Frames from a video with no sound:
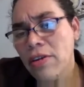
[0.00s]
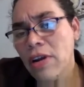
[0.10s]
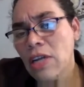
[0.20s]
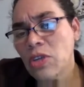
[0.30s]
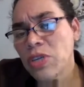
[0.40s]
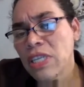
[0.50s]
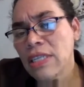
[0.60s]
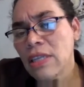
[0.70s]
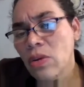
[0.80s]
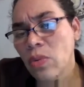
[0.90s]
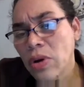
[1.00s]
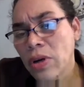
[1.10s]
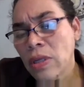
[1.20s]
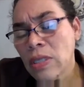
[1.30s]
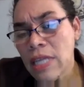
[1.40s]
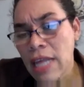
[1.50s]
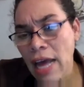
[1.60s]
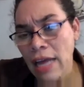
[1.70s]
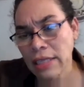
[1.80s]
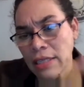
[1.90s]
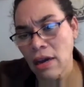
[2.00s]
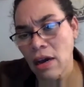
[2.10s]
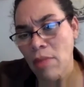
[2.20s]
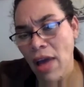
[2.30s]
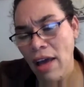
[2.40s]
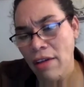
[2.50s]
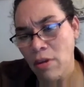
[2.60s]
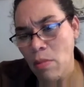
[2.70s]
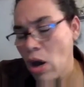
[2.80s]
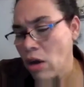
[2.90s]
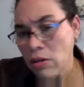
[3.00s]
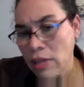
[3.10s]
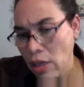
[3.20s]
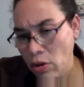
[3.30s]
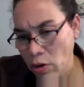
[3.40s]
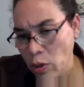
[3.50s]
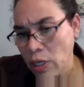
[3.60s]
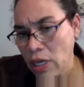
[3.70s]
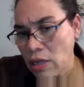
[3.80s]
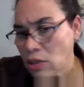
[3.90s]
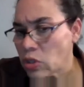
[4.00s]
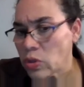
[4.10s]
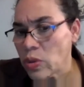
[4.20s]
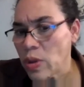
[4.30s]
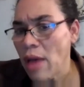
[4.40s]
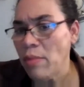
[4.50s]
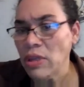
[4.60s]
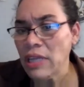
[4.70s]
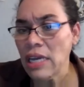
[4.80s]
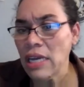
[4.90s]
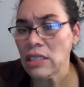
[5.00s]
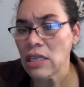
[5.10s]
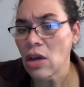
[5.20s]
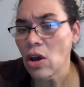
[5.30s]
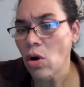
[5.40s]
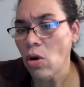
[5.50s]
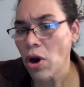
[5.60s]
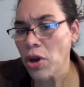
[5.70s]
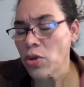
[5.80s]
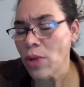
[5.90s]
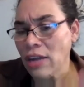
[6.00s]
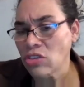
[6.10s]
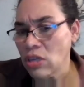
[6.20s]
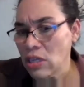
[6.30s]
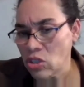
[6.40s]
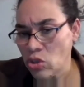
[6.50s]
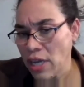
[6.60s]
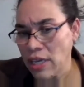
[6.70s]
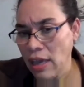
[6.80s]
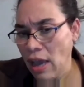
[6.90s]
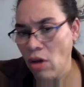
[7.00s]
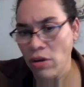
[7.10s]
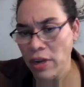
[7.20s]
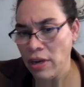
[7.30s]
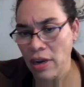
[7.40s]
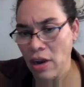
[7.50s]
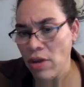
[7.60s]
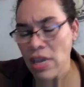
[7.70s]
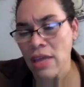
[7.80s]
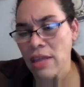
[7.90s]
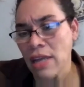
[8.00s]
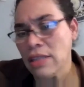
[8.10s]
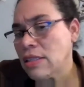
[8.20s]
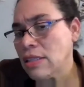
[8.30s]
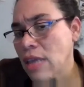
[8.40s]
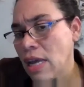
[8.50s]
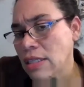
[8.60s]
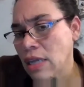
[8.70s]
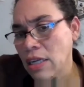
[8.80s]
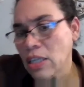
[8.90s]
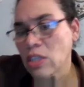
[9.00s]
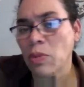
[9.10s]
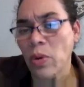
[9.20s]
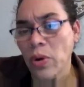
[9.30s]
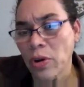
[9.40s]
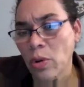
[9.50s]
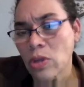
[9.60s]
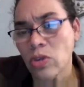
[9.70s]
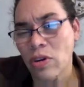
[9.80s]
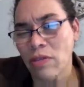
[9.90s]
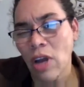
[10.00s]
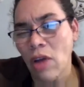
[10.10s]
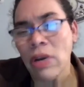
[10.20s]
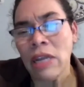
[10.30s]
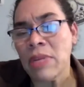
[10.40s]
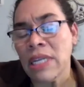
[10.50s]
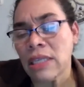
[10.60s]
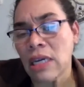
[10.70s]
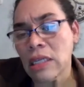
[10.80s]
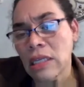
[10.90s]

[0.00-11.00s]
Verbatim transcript: countries in the world that um, have a model that you're looking to emulate, or are you actually striking out in an area that's that's unexplored or sort of not really been done?